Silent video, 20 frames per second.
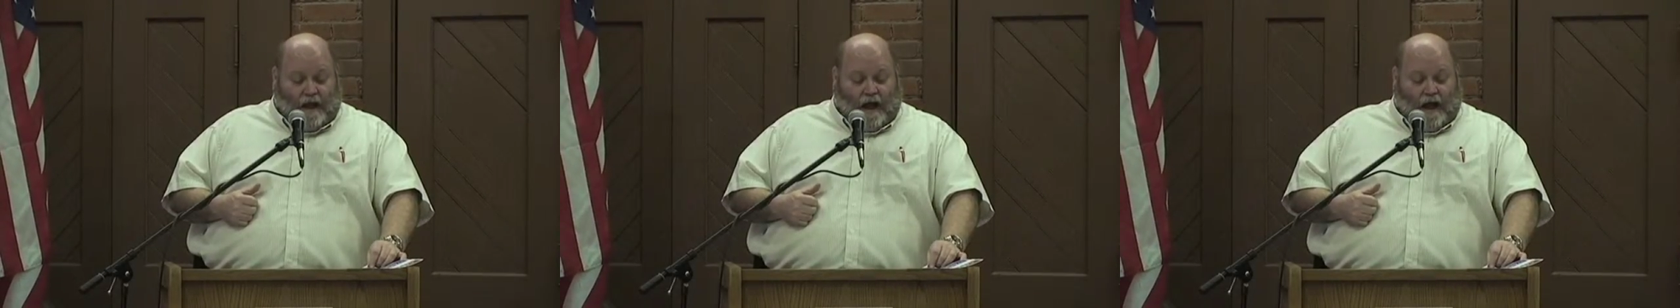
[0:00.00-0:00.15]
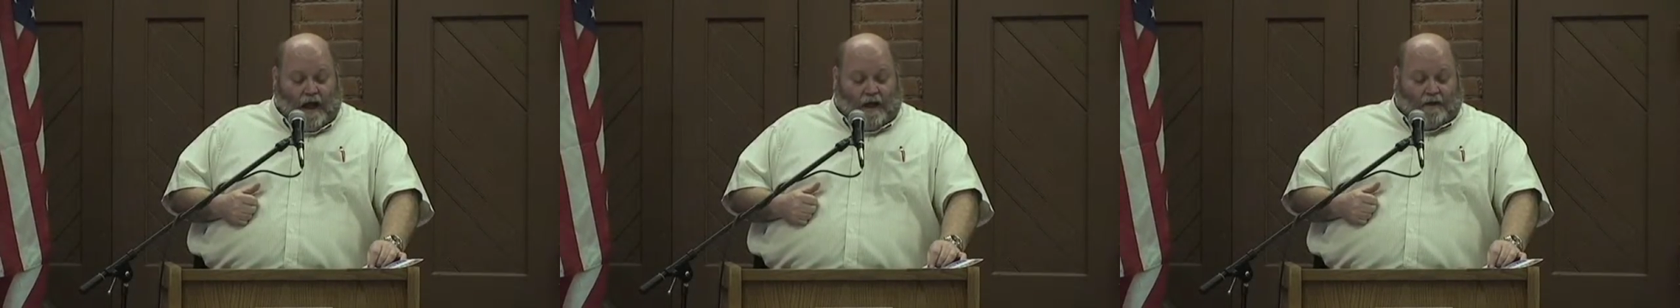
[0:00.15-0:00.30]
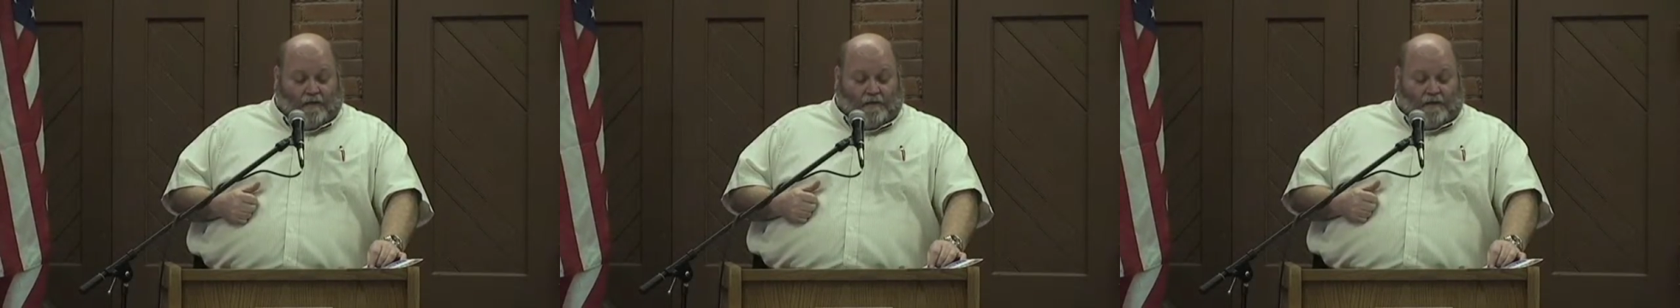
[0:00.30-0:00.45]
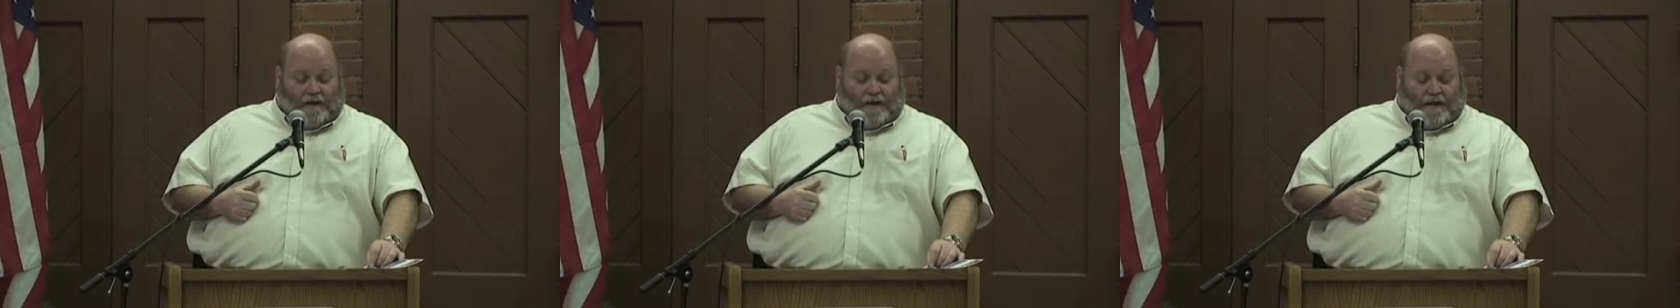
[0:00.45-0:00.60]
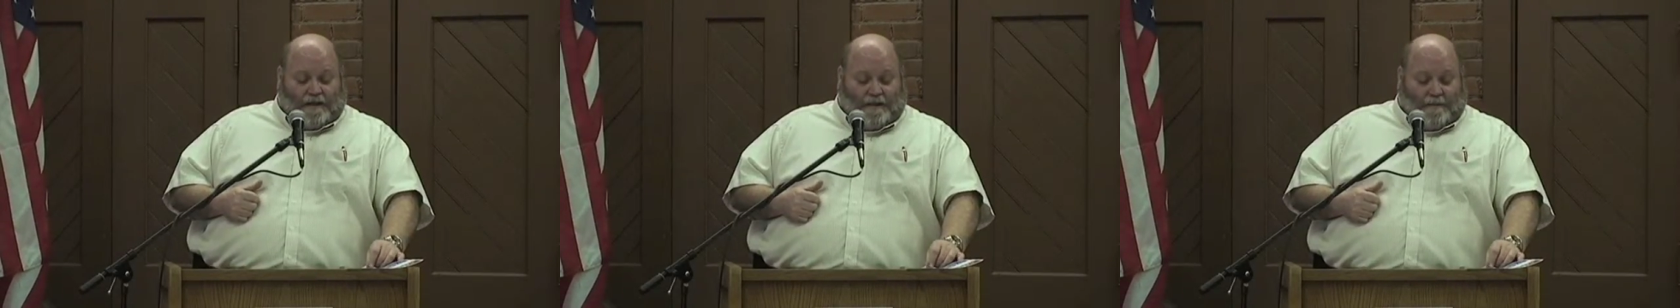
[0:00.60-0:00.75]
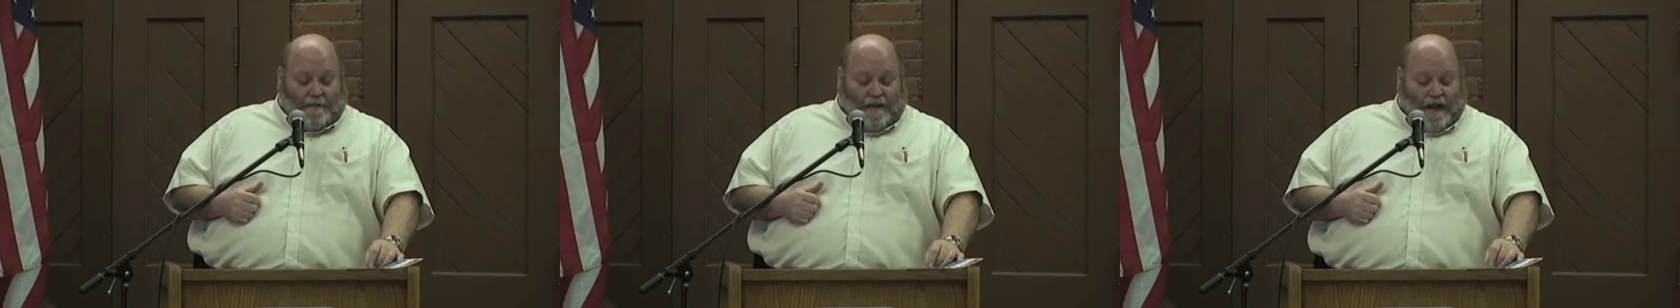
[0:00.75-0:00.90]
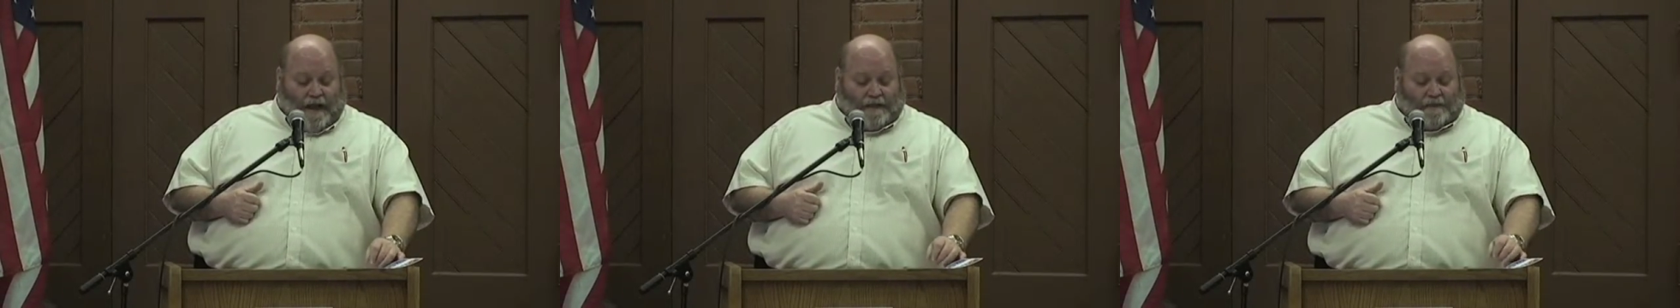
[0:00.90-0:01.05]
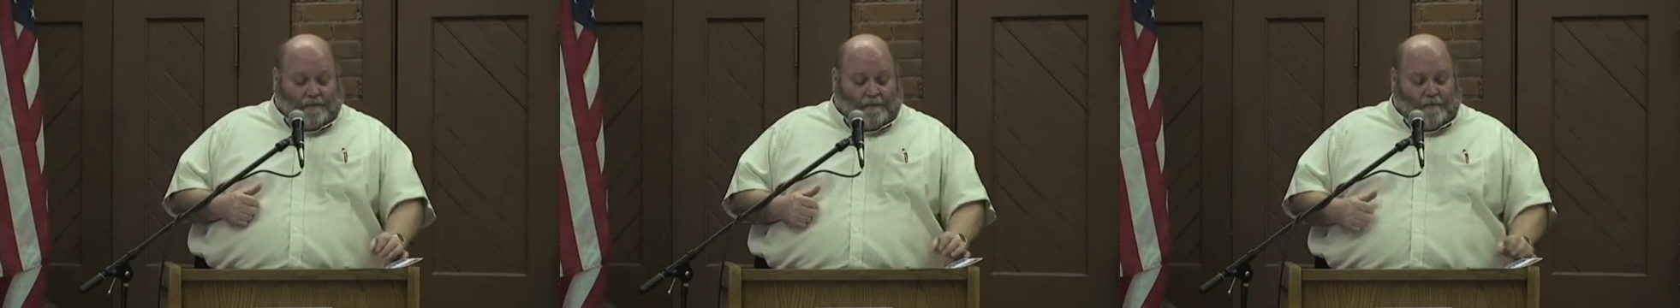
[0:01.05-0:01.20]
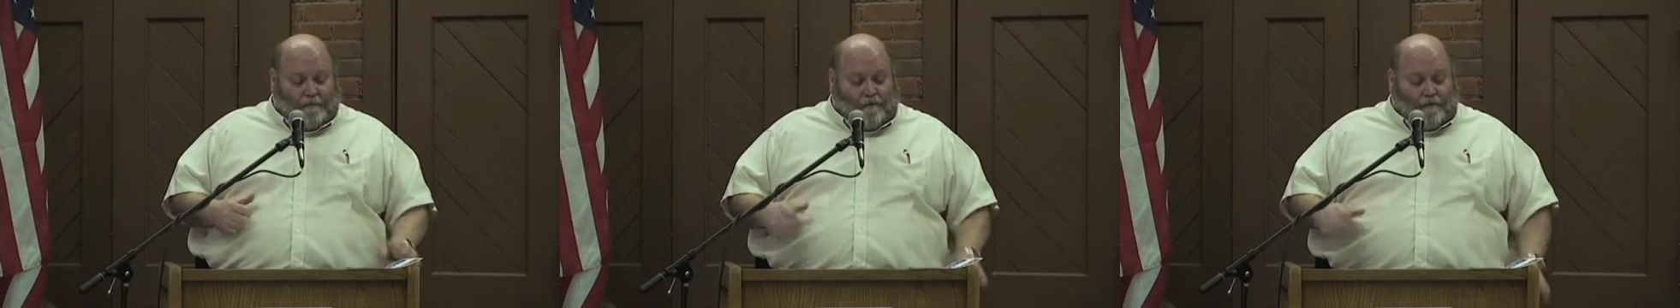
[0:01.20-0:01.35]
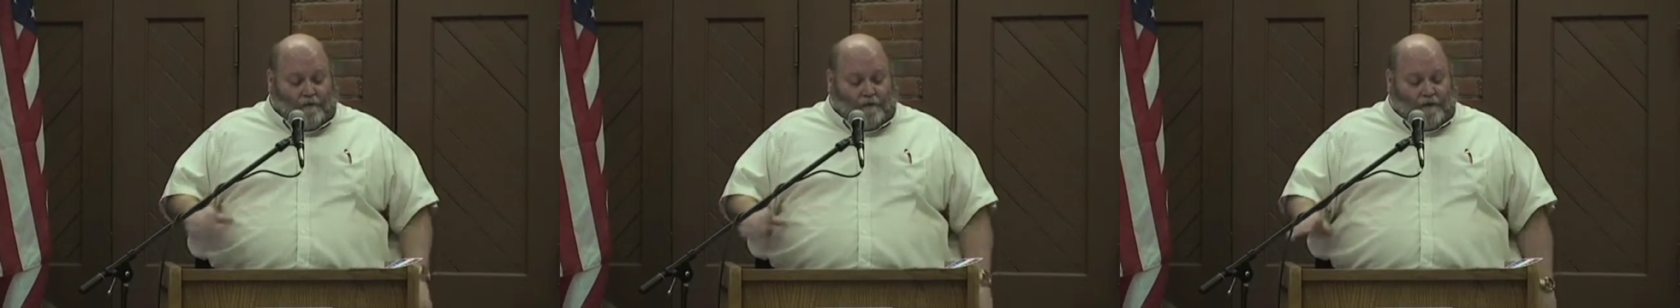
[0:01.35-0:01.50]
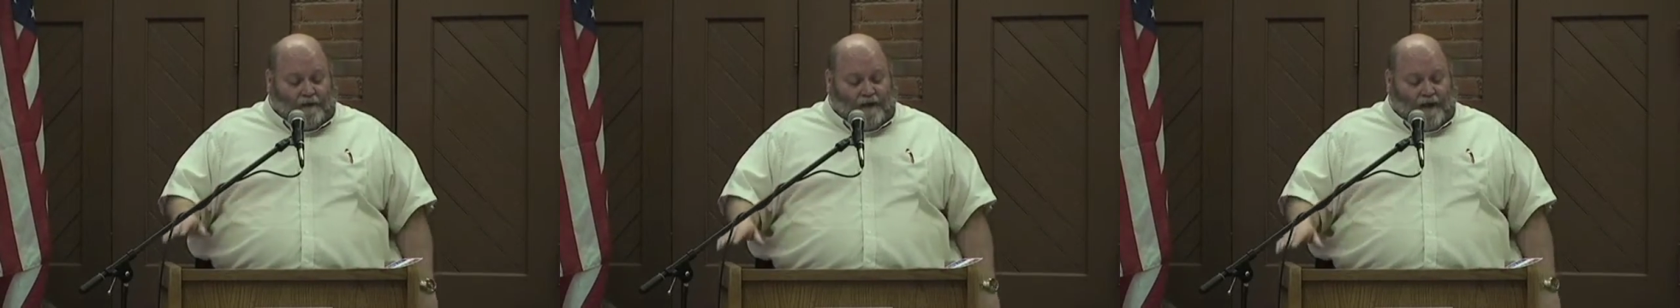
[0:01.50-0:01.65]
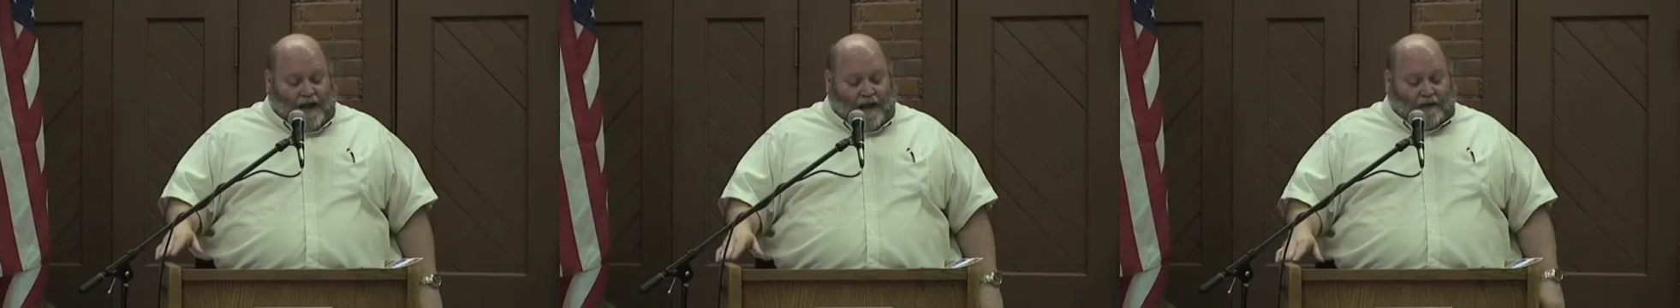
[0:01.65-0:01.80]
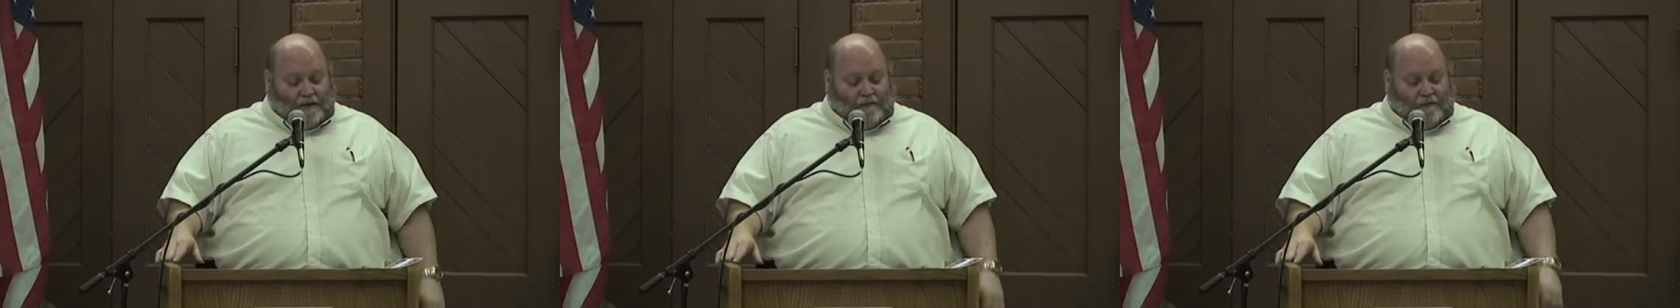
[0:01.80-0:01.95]
Arguing that the maximum corporate
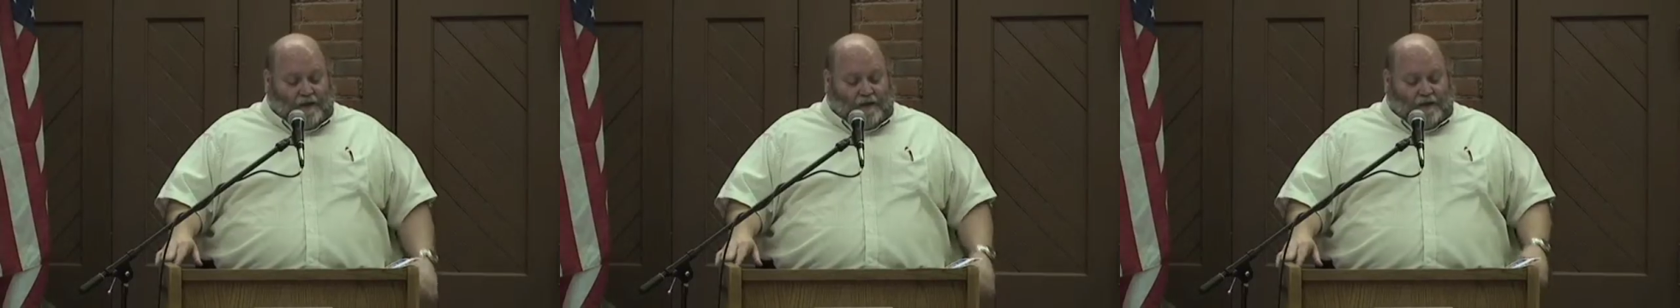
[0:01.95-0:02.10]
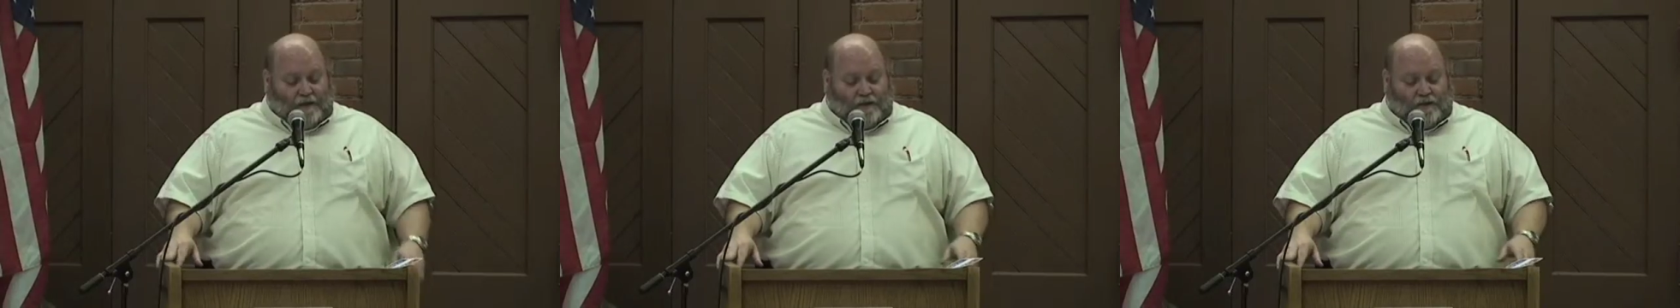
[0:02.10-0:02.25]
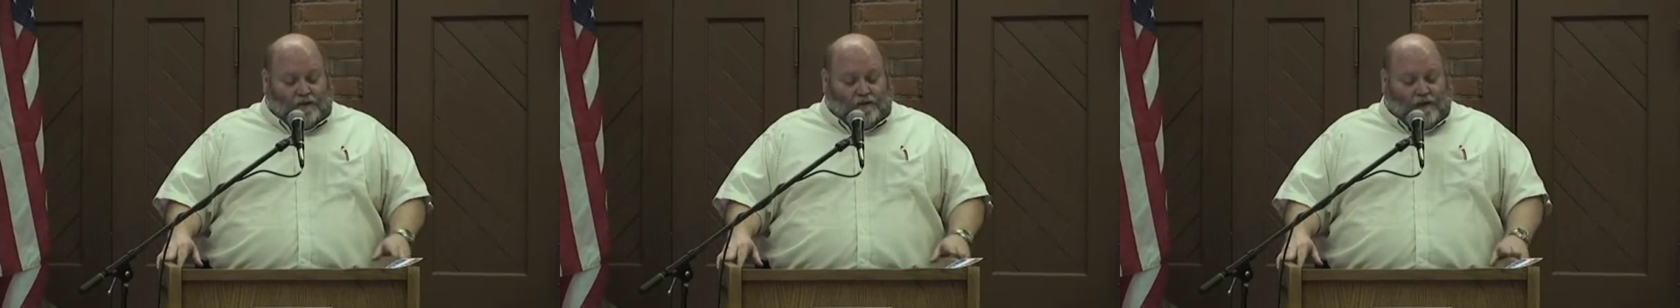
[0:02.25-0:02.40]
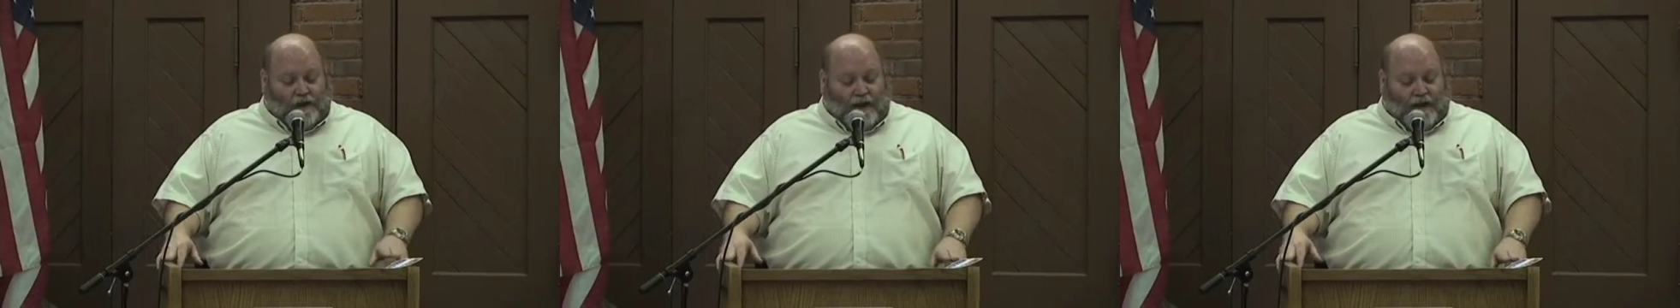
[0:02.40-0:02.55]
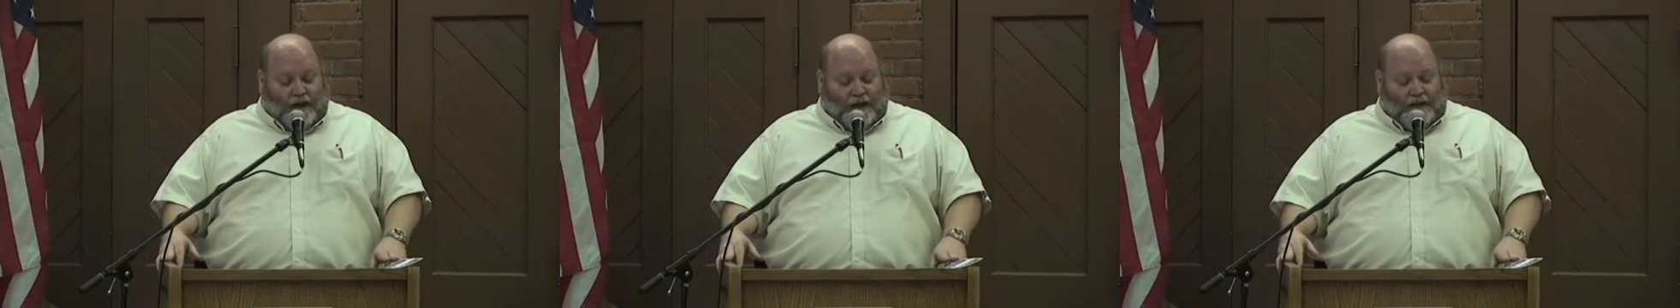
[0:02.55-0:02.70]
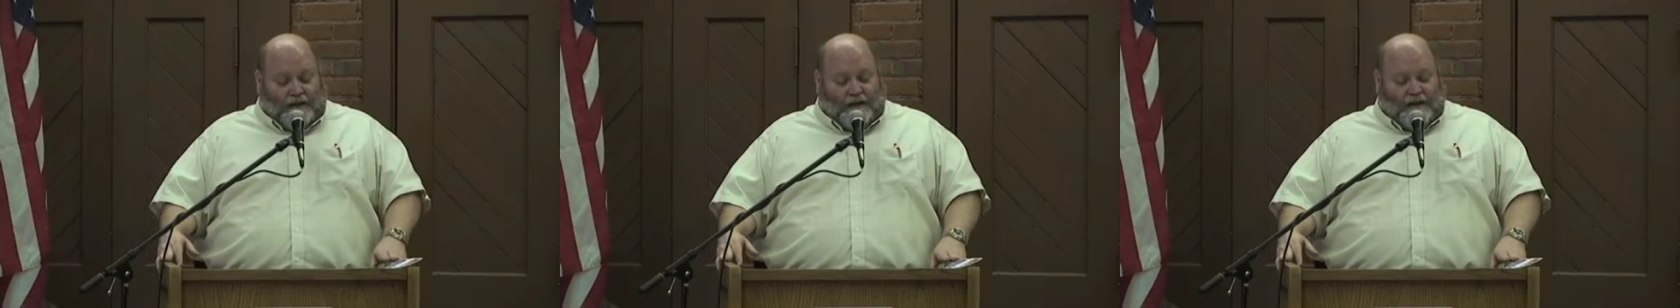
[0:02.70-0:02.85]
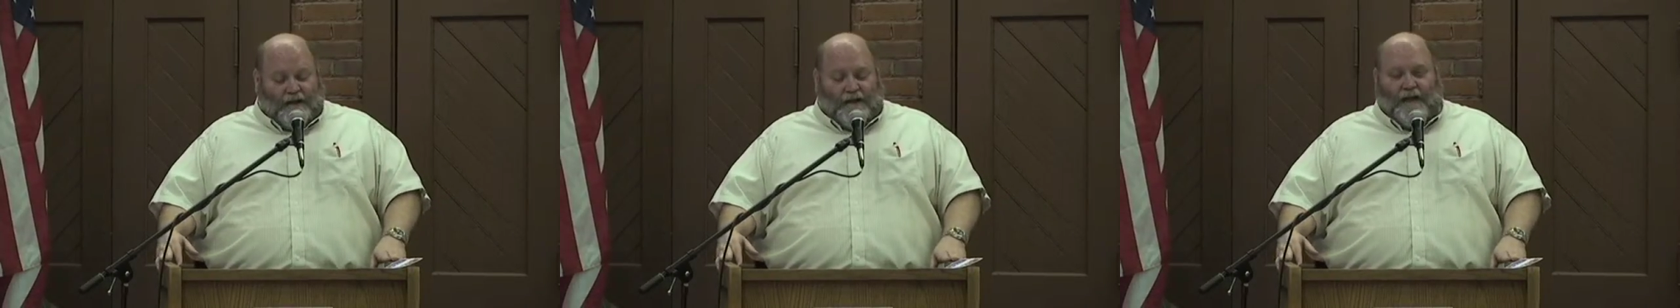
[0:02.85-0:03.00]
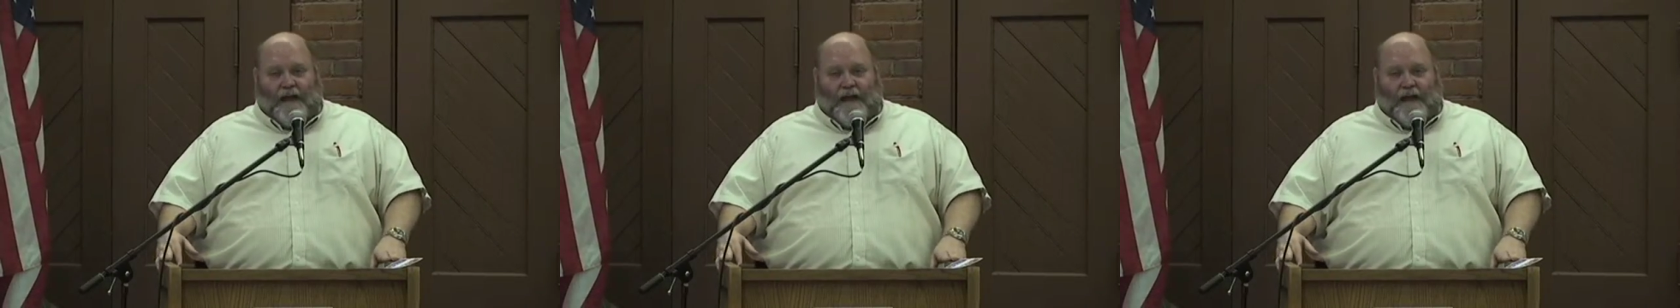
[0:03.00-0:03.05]
tax rate is too high